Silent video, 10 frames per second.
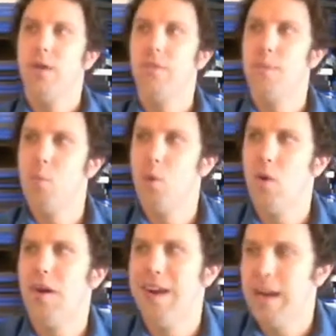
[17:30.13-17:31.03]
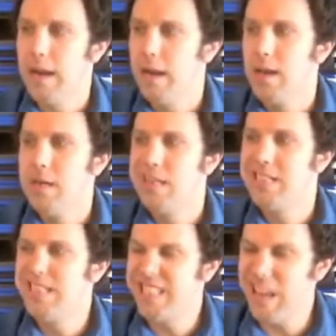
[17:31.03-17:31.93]
the more
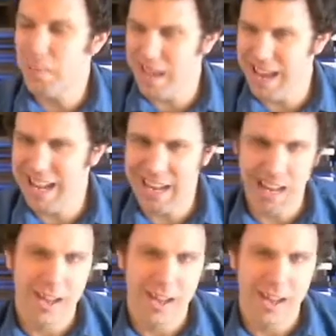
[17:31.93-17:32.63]
timid,